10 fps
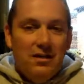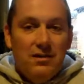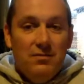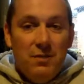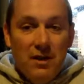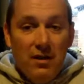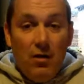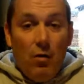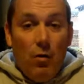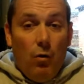to be
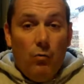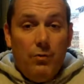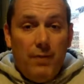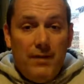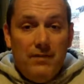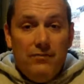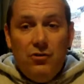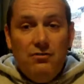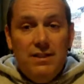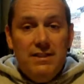all the better
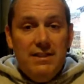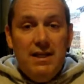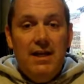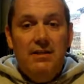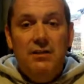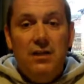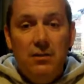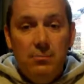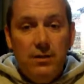for it, isn't it?